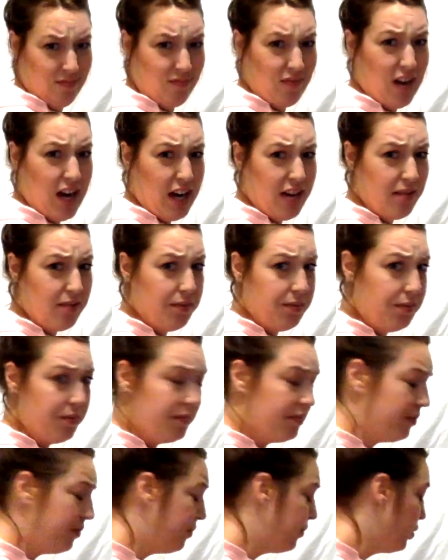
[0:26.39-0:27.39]
right?
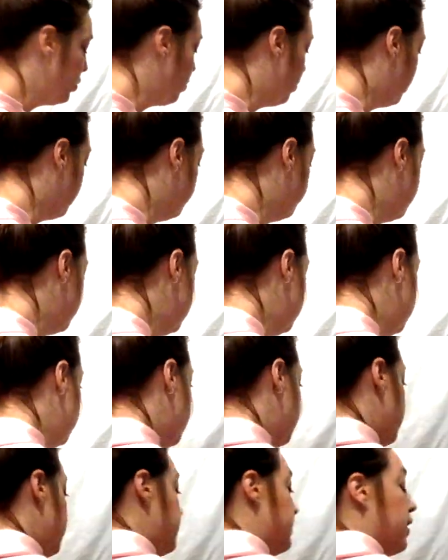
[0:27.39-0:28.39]

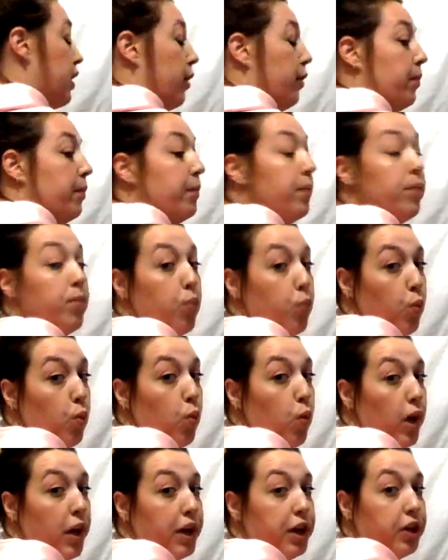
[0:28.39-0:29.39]
So,
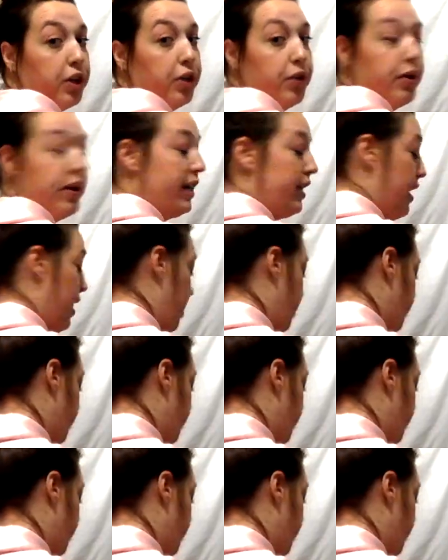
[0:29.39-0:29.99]
what you're doing now.